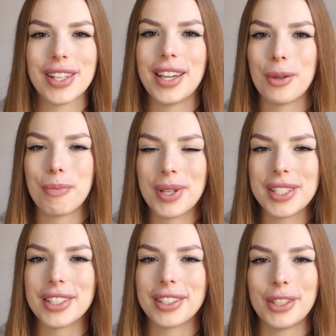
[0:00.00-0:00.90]
like
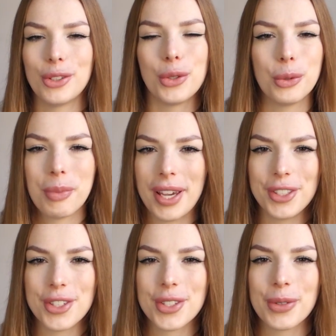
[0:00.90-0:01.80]
basically 2
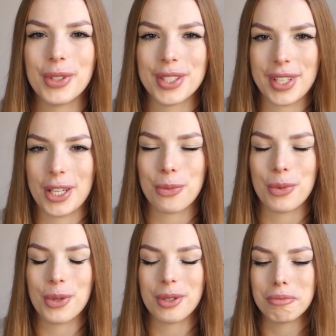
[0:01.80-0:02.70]
pages of the
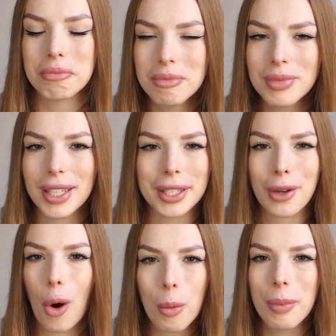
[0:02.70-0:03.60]
sketchbook like
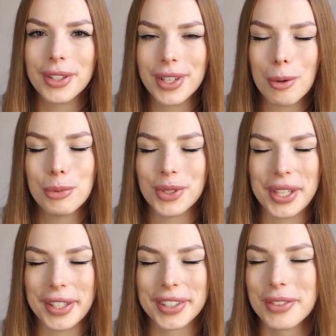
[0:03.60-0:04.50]
opened up
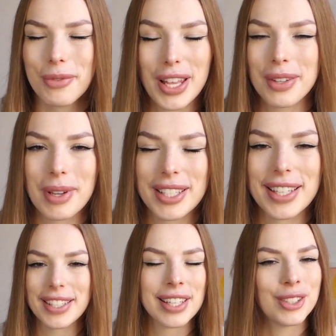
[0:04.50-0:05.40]
together, if that makes
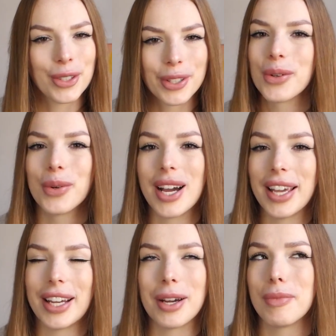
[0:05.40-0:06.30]
sense. I don't know why
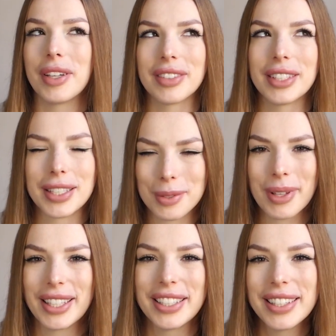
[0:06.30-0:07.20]
I'm even
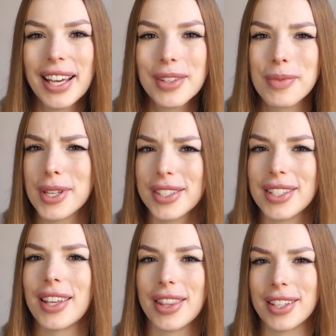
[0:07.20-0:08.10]
explaining that, because
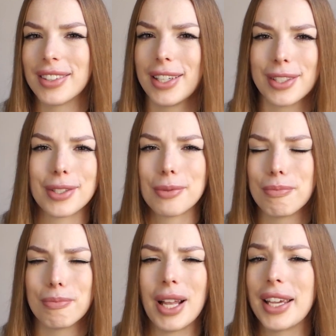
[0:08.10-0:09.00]
I think that's
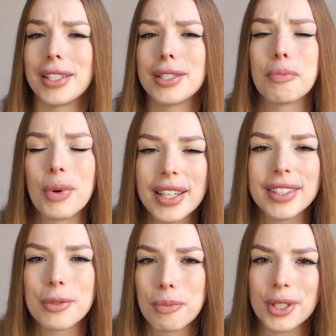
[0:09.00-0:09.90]
a spread
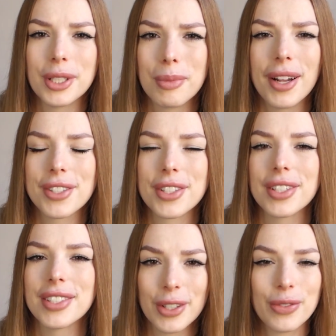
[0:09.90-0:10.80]
is pretty much
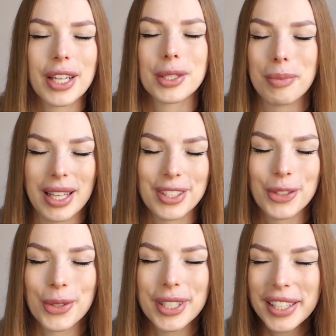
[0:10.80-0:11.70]

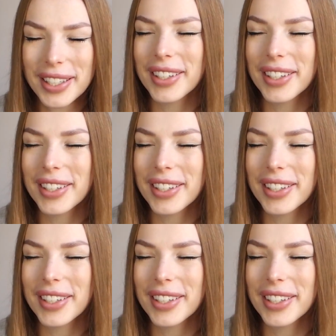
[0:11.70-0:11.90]
self-explanatory,